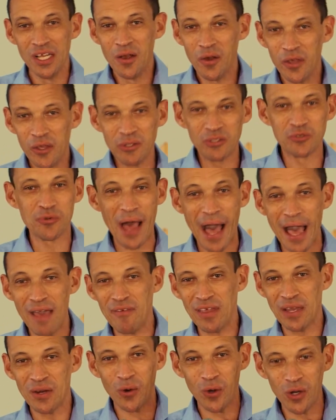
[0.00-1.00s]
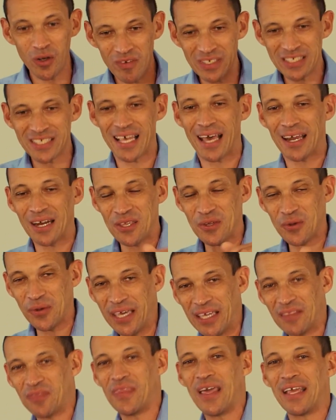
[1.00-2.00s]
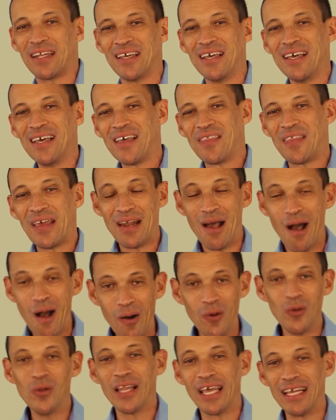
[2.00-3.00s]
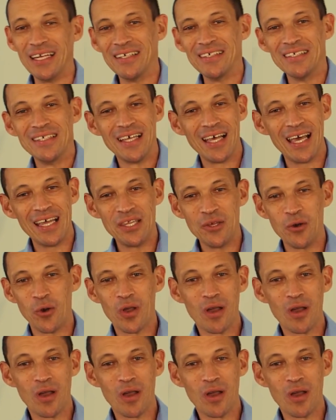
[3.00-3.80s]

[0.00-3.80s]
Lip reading: You're driving and all of a sudden you hit that hole, and your